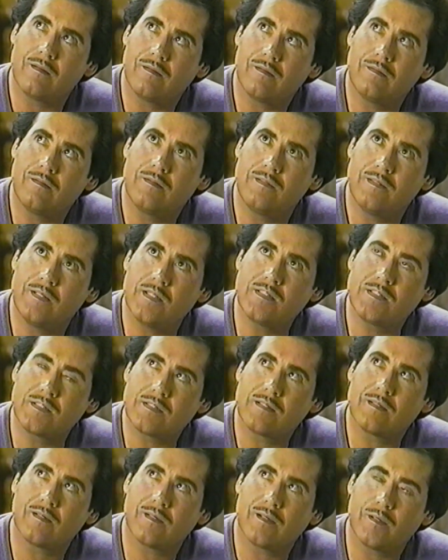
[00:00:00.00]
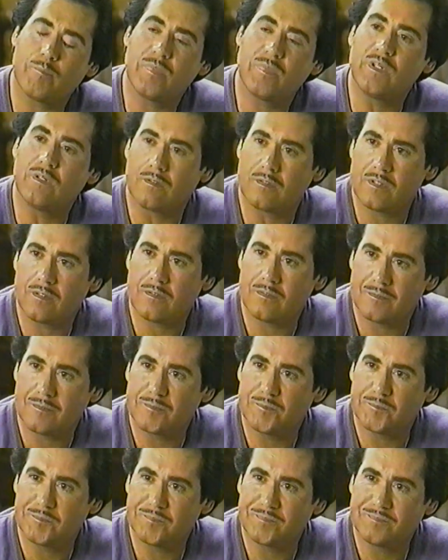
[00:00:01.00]
This I built,
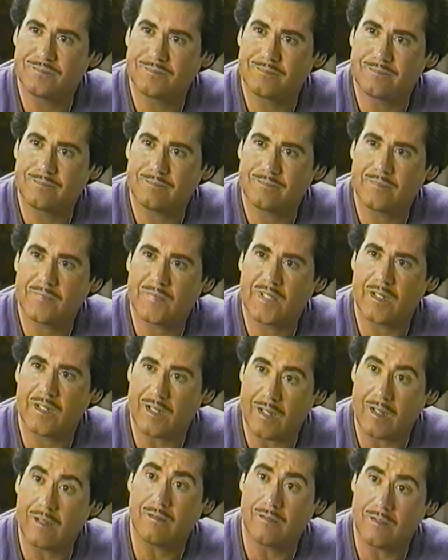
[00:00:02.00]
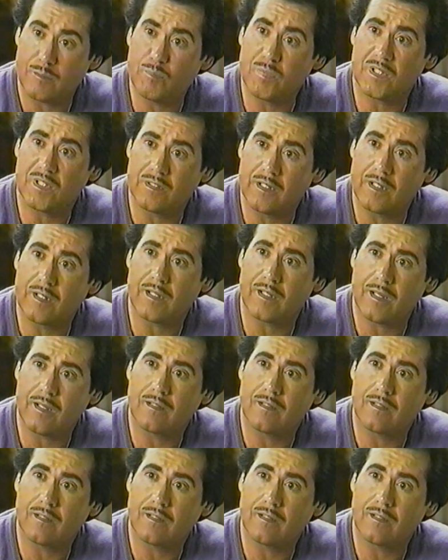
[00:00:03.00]
and I could build it again.